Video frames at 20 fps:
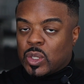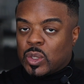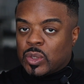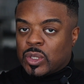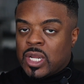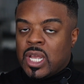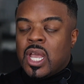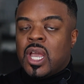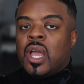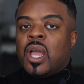
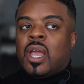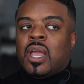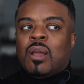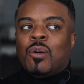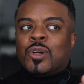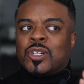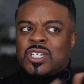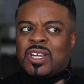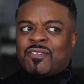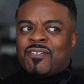coat,
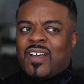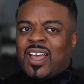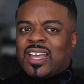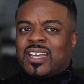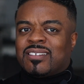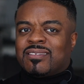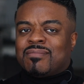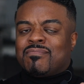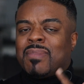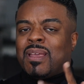which if
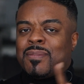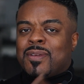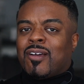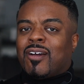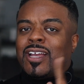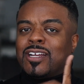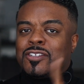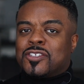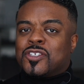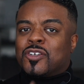I, maybe
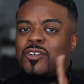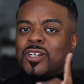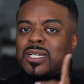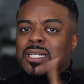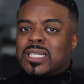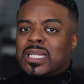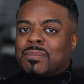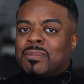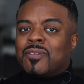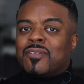I'll insert a
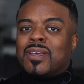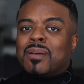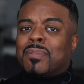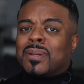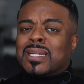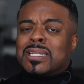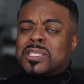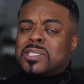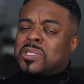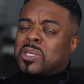clip of it,
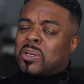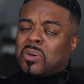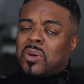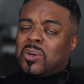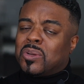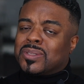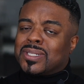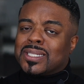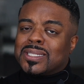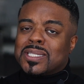but it's so
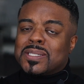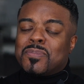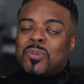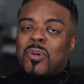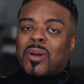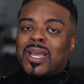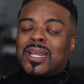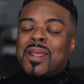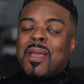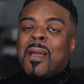old at this
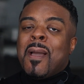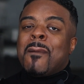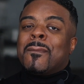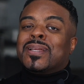point.